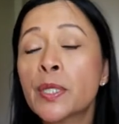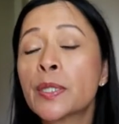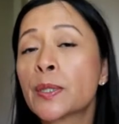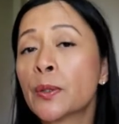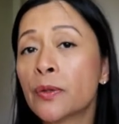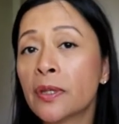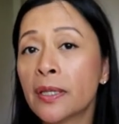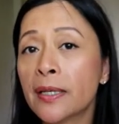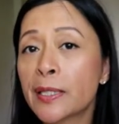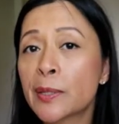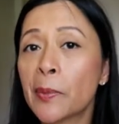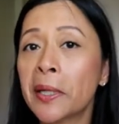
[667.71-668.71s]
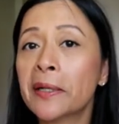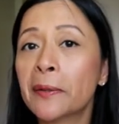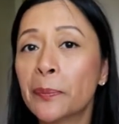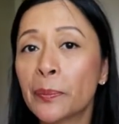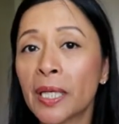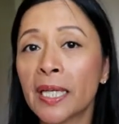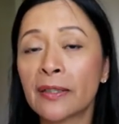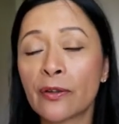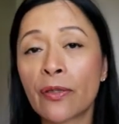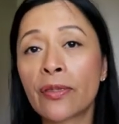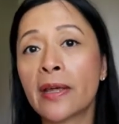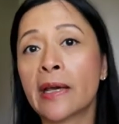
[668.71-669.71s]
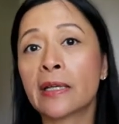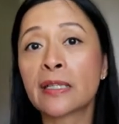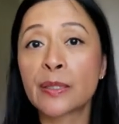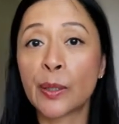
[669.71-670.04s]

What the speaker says: so these may not be the things